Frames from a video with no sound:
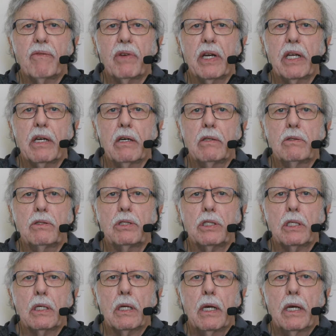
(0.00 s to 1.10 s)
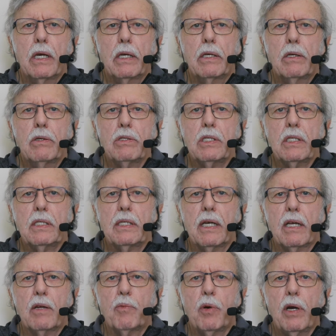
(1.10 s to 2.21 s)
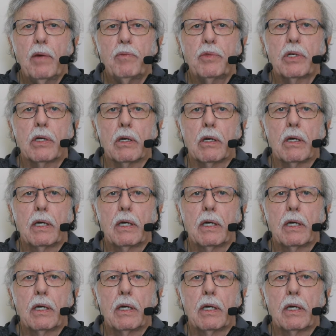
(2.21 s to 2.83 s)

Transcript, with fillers: videos? Use a teleprompter.